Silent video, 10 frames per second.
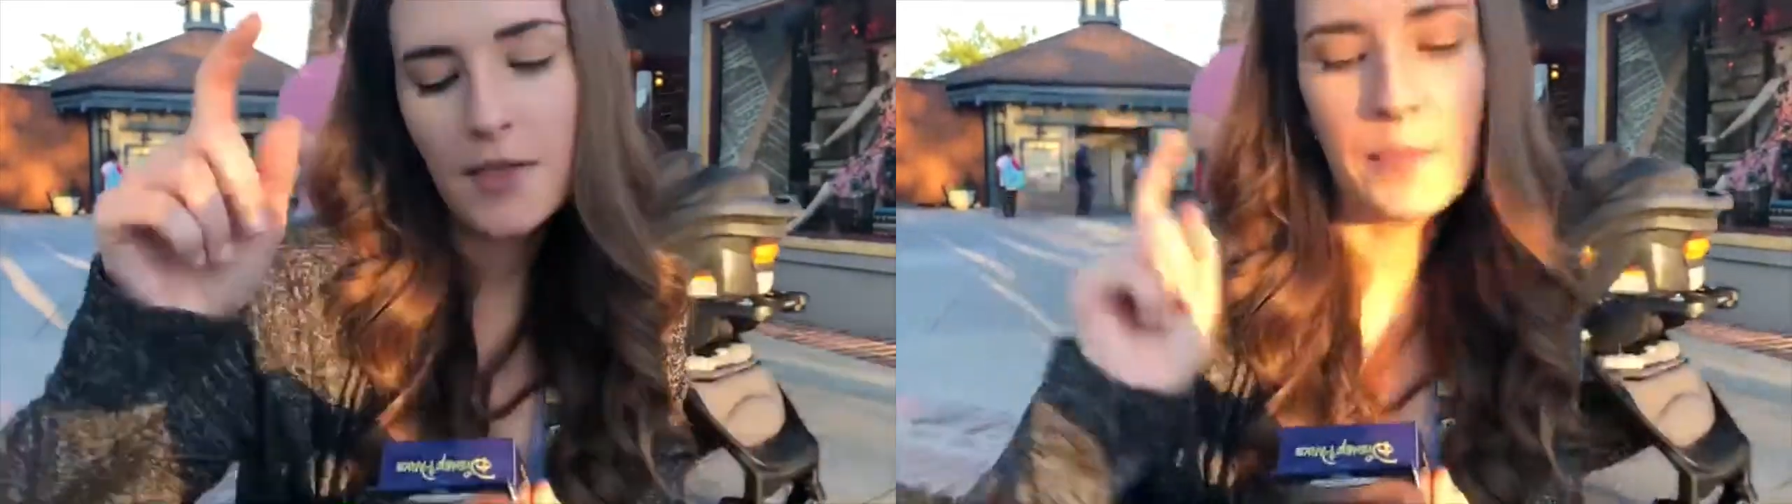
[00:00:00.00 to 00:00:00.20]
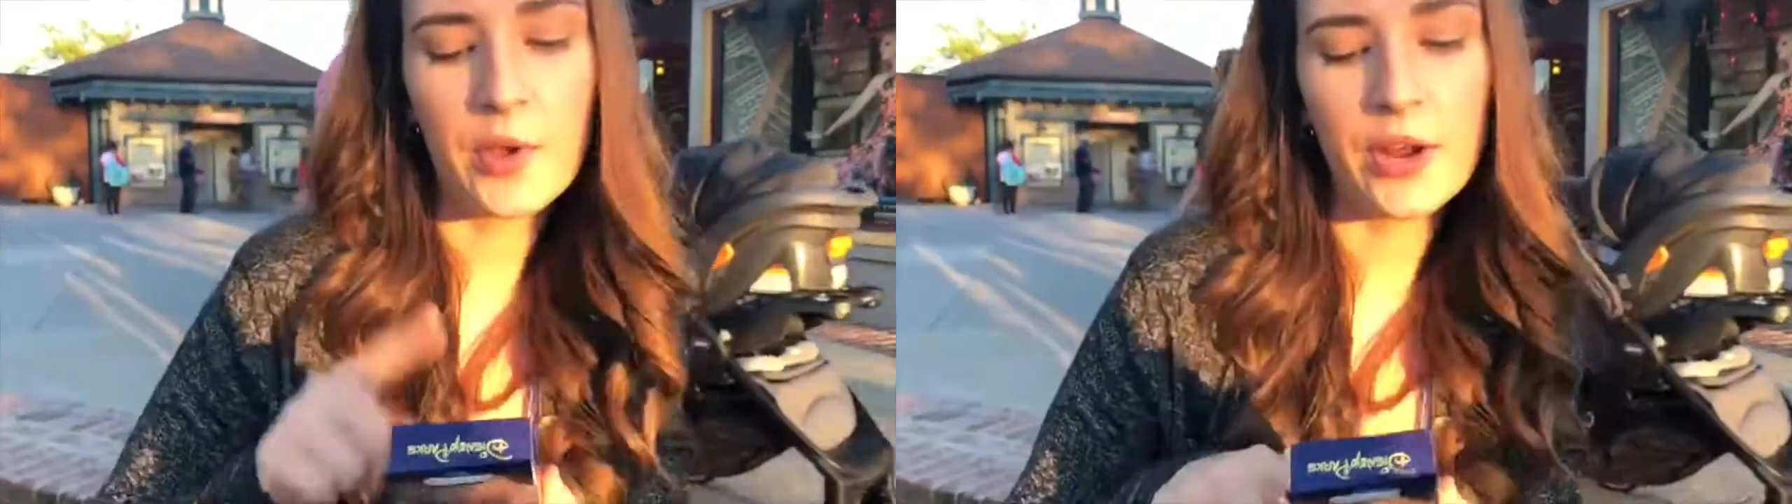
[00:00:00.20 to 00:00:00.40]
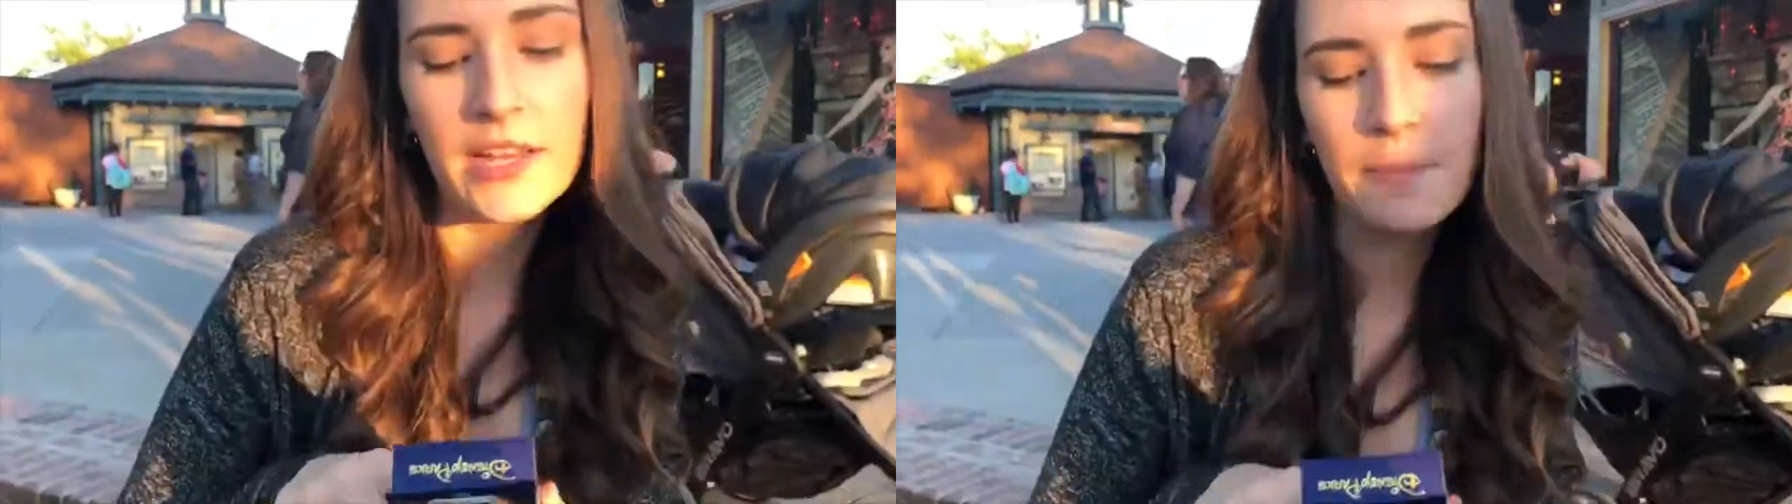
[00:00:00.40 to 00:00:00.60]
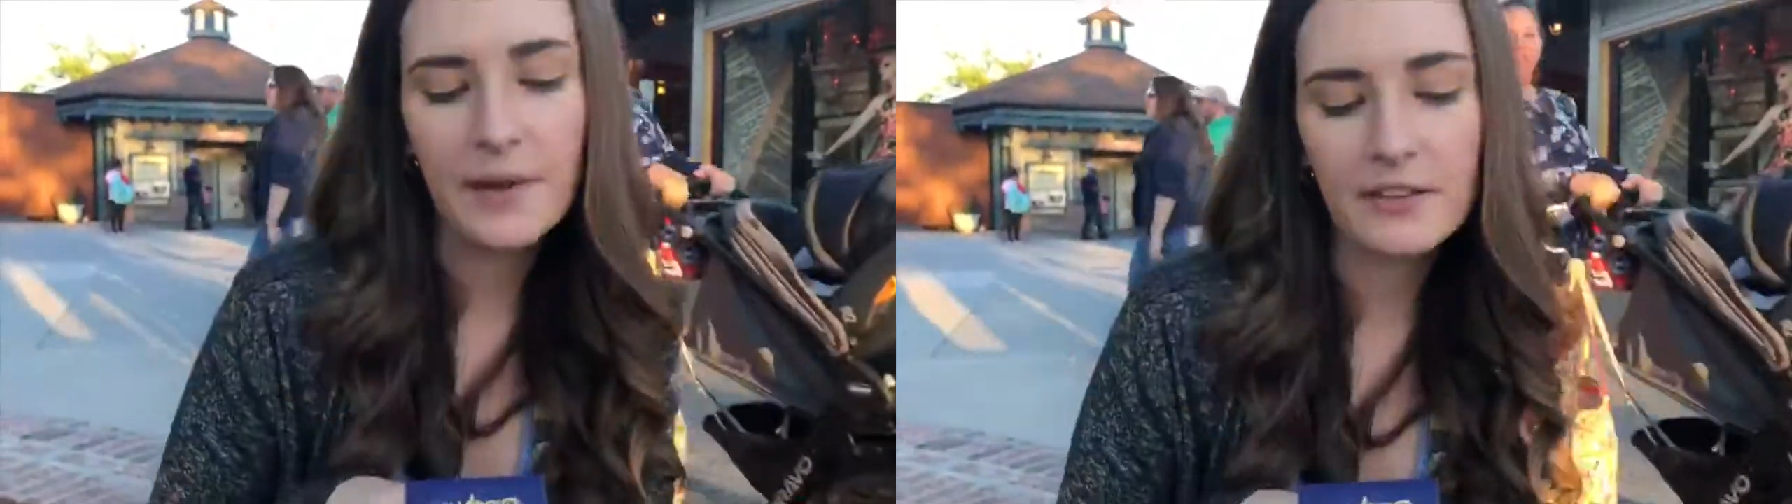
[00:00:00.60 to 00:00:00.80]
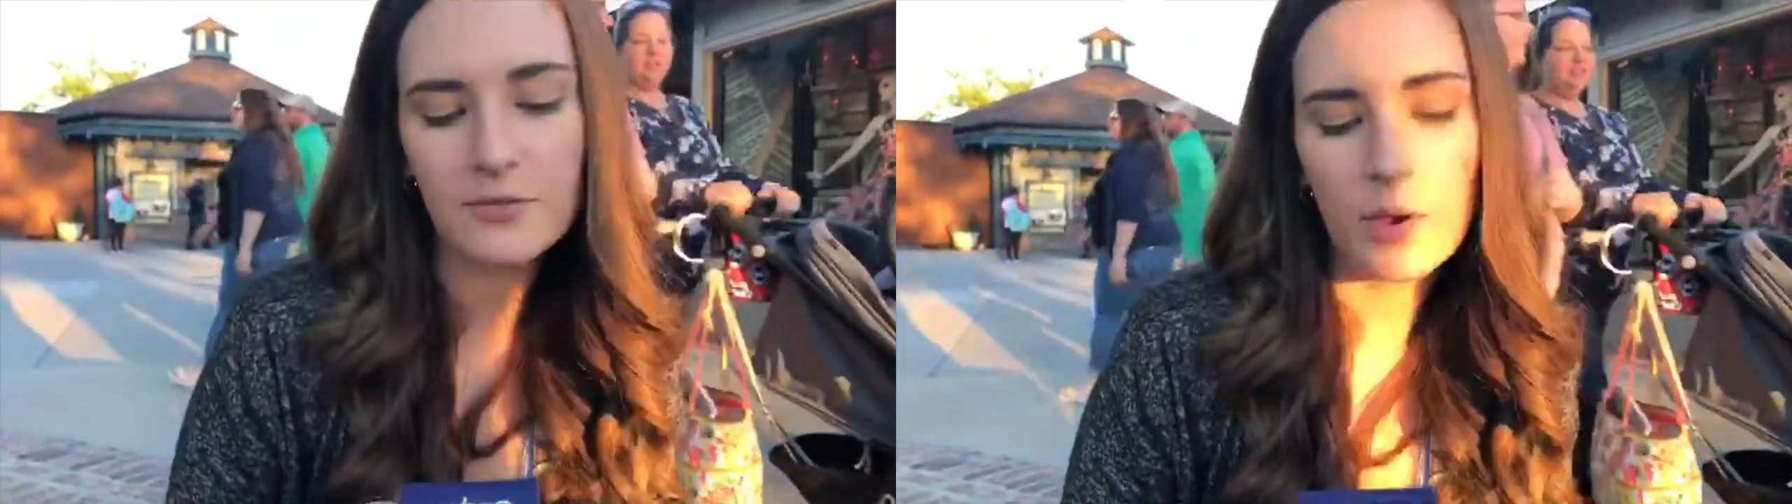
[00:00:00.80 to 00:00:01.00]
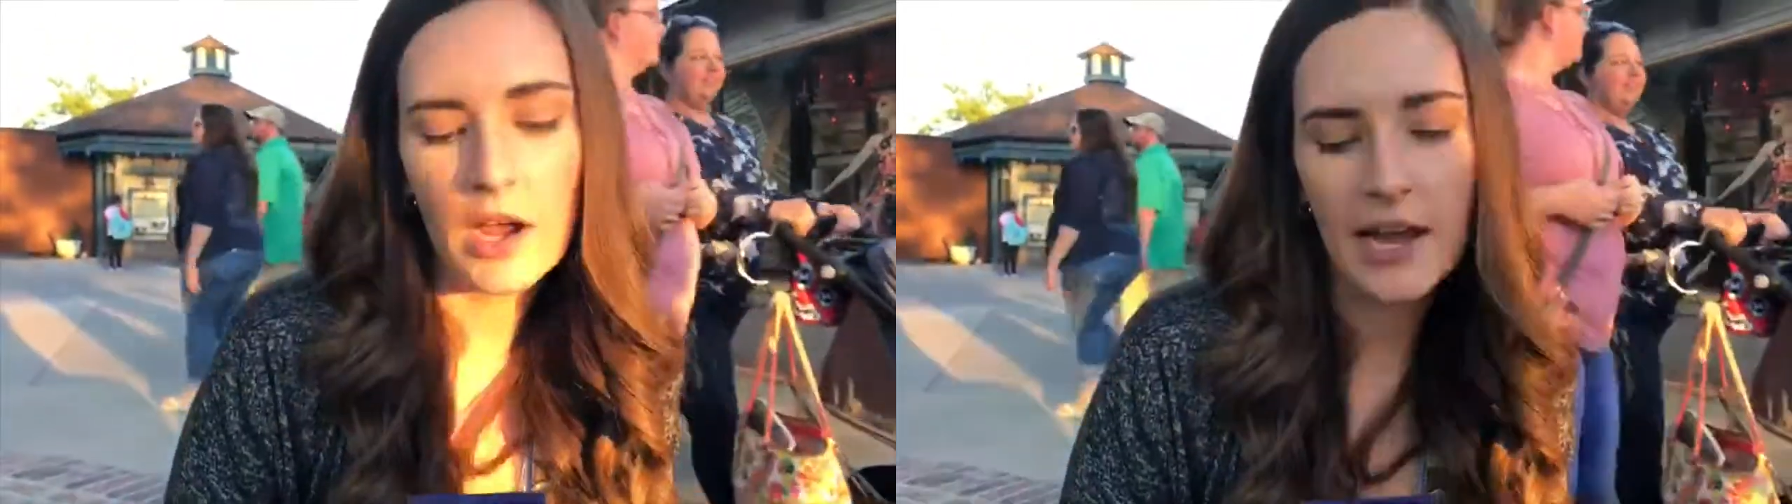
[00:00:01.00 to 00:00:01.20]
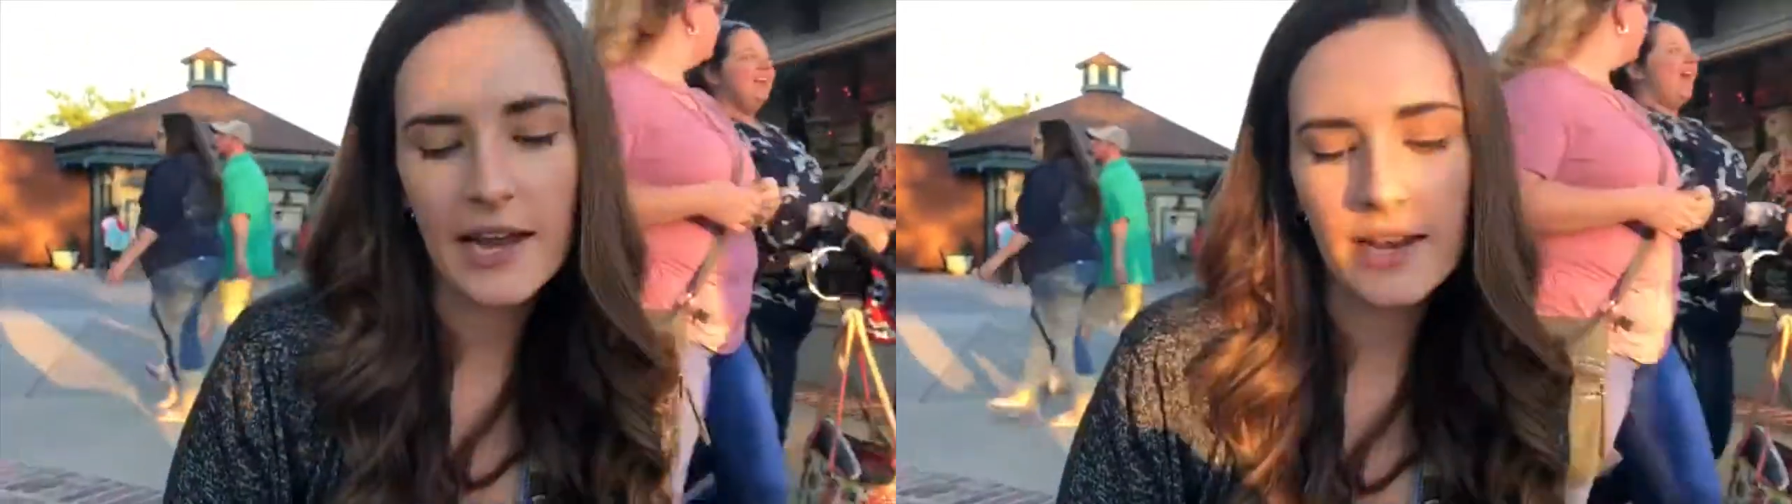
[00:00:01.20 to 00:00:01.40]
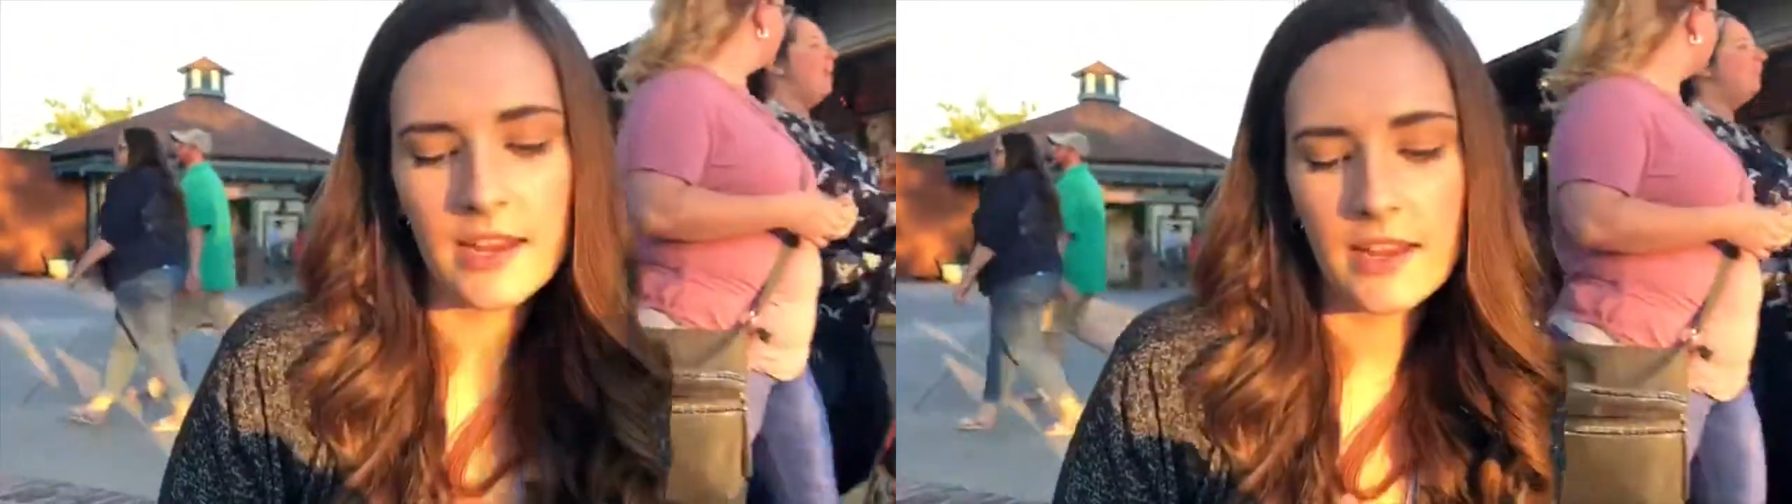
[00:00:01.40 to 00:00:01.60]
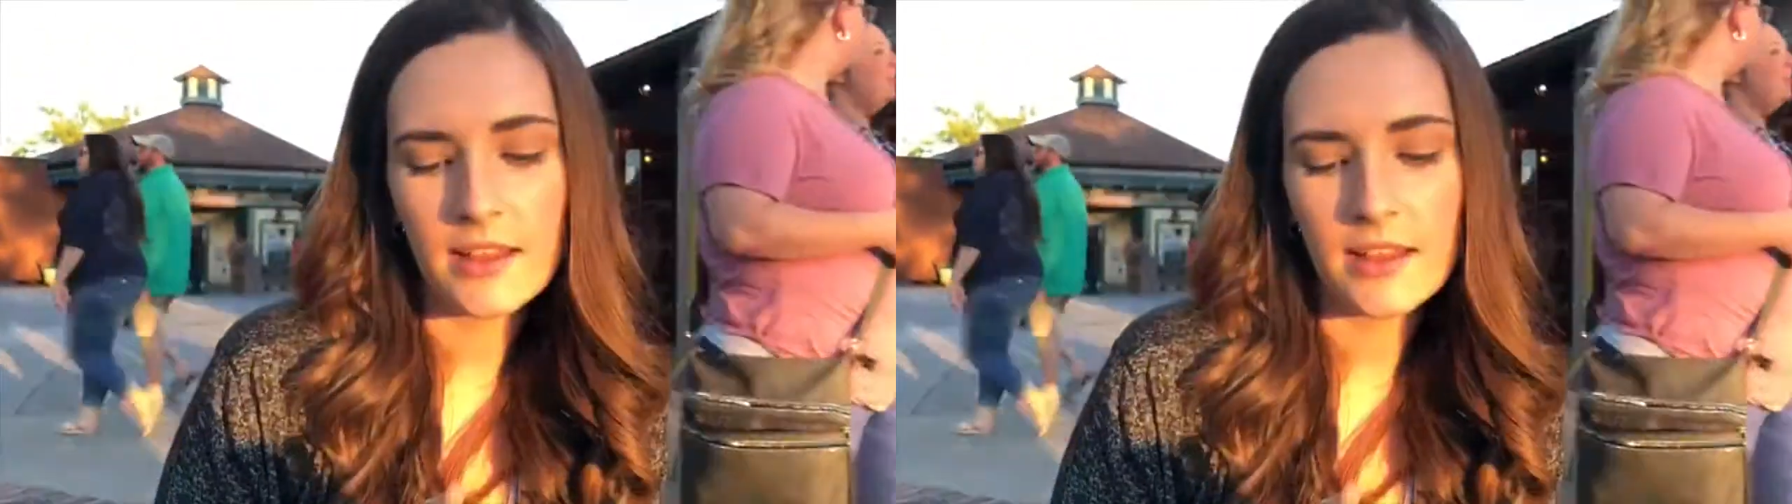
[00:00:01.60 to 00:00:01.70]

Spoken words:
the Beauty and the Beast one,